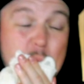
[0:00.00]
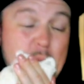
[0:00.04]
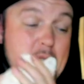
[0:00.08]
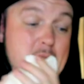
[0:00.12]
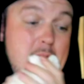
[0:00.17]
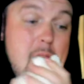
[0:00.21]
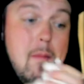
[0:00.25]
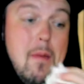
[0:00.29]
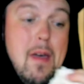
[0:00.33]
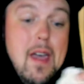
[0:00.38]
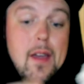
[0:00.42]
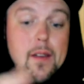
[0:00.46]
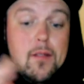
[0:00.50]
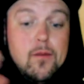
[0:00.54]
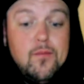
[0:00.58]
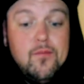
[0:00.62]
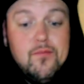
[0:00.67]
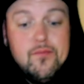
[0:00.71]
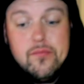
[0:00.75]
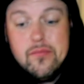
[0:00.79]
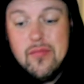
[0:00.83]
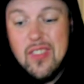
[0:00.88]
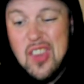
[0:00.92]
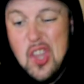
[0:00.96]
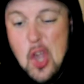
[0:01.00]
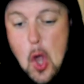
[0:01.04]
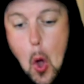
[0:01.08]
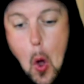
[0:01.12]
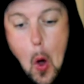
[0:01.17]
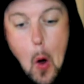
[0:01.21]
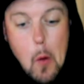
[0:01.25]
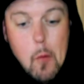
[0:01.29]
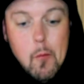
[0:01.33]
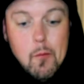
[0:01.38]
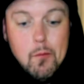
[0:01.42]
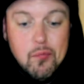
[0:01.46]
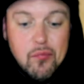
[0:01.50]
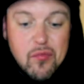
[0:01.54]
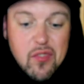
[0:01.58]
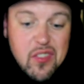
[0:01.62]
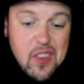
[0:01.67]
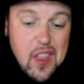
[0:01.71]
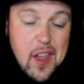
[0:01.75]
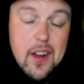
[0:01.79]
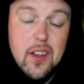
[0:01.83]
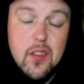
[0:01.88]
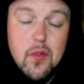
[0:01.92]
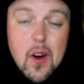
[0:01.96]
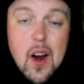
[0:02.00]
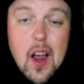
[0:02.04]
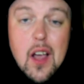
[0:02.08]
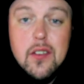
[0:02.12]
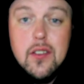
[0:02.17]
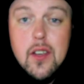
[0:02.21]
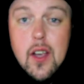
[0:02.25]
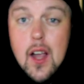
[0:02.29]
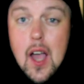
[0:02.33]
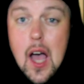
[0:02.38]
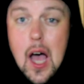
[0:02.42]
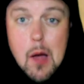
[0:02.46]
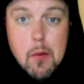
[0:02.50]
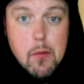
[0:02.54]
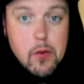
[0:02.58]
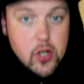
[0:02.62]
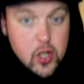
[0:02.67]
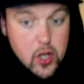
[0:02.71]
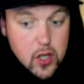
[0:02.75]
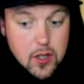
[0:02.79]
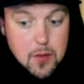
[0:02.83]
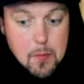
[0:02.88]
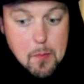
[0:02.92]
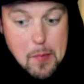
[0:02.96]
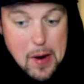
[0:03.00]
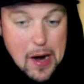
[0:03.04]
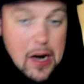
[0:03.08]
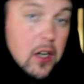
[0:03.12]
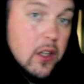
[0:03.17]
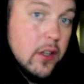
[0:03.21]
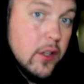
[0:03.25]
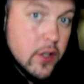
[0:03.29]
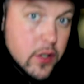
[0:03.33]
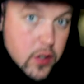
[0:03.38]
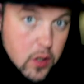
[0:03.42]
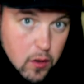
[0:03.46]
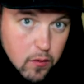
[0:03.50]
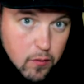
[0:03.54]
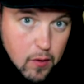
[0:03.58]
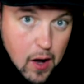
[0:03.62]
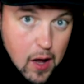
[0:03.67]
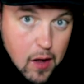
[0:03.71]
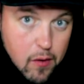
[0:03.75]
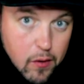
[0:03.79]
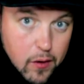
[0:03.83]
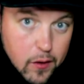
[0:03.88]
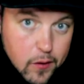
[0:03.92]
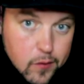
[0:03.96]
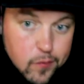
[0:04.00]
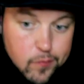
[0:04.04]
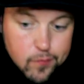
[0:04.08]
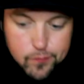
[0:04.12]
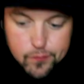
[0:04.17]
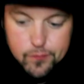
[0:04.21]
Hey man, thanks for asking. I'm just barely surviving.